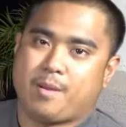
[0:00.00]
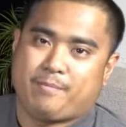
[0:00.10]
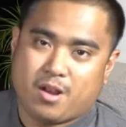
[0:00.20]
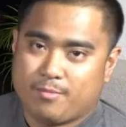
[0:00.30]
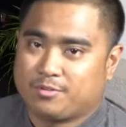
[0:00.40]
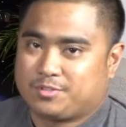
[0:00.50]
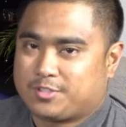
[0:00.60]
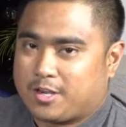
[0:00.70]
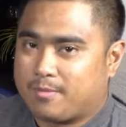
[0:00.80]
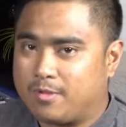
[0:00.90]
my bare bones
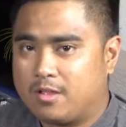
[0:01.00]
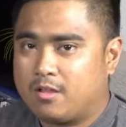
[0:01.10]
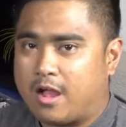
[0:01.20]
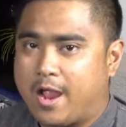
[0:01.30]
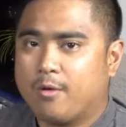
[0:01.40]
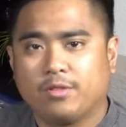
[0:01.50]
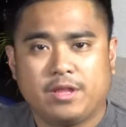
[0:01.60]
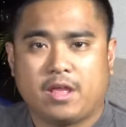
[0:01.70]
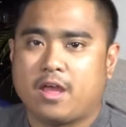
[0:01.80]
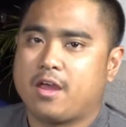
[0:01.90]
setup, I
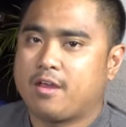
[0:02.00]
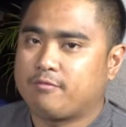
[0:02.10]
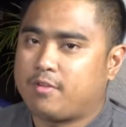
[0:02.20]
only have